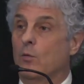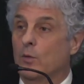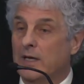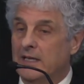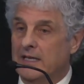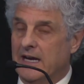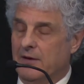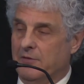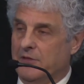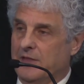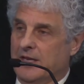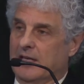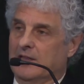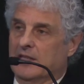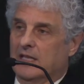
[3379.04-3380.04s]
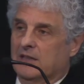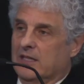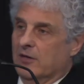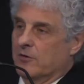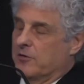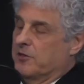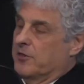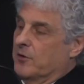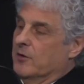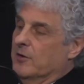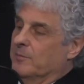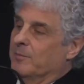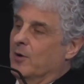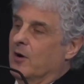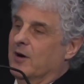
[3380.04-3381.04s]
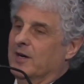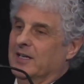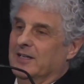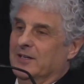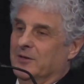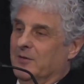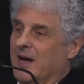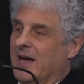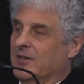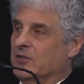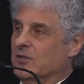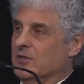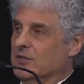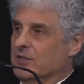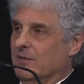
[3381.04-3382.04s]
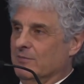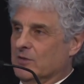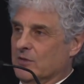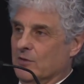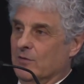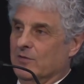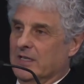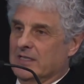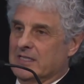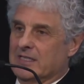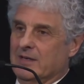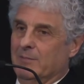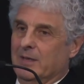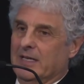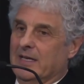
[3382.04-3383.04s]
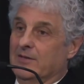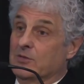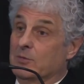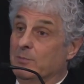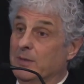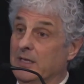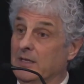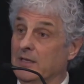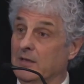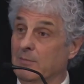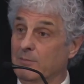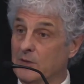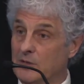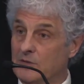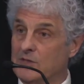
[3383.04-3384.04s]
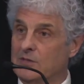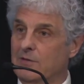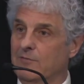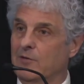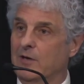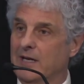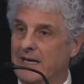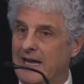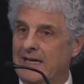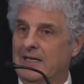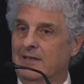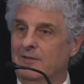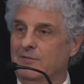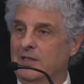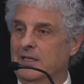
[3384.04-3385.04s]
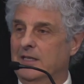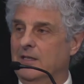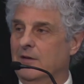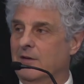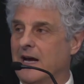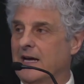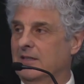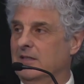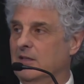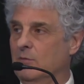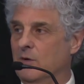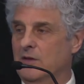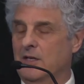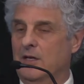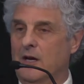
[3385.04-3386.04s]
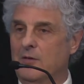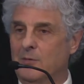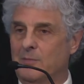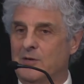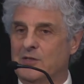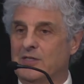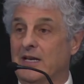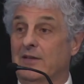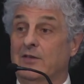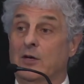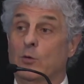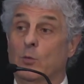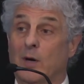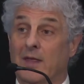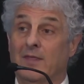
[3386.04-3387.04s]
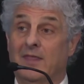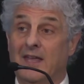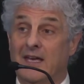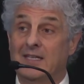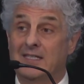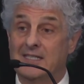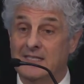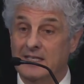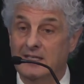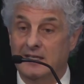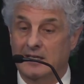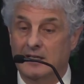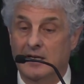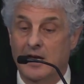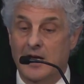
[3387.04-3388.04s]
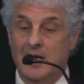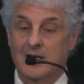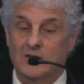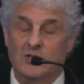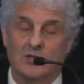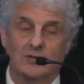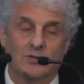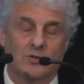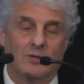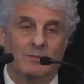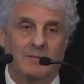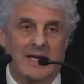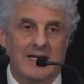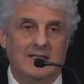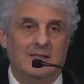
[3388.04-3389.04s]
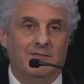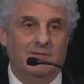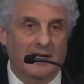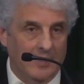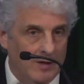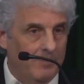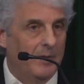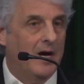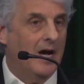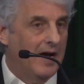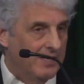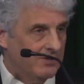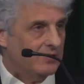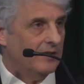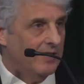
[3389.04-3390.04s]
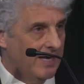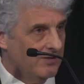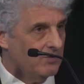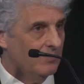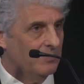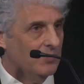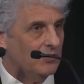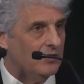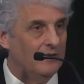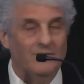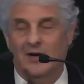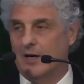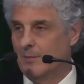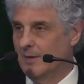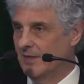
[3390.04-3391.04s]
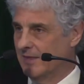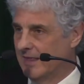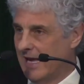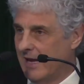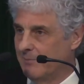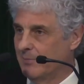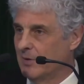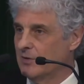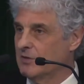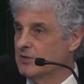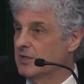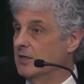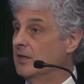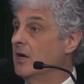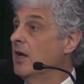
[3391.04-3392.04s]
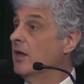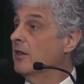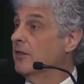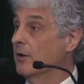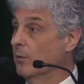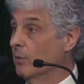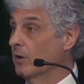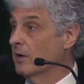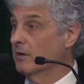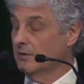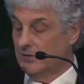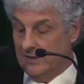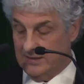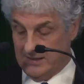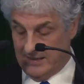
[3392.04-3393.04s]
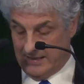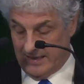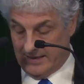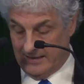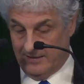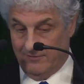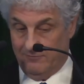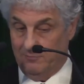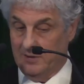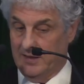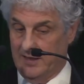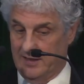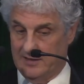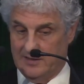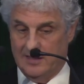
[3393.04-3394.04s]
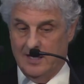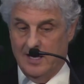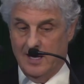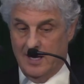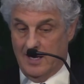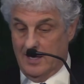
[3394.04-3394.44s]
we now think that their third party interactions, observing somebody else being abusive or negatively interacting with another person out there, when they see it, children may develop a hostile attribution environment. That person, the world is a negative place.